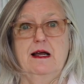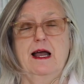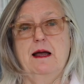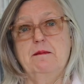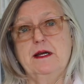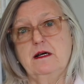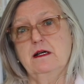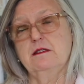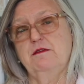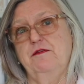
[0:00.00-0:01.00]
And
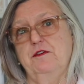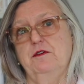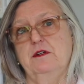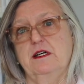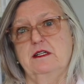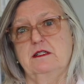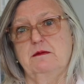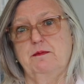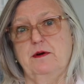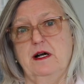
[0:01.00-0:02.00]
because food gets
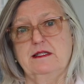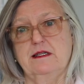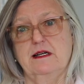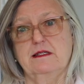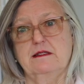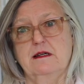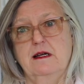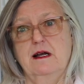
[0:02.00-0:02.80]
processed,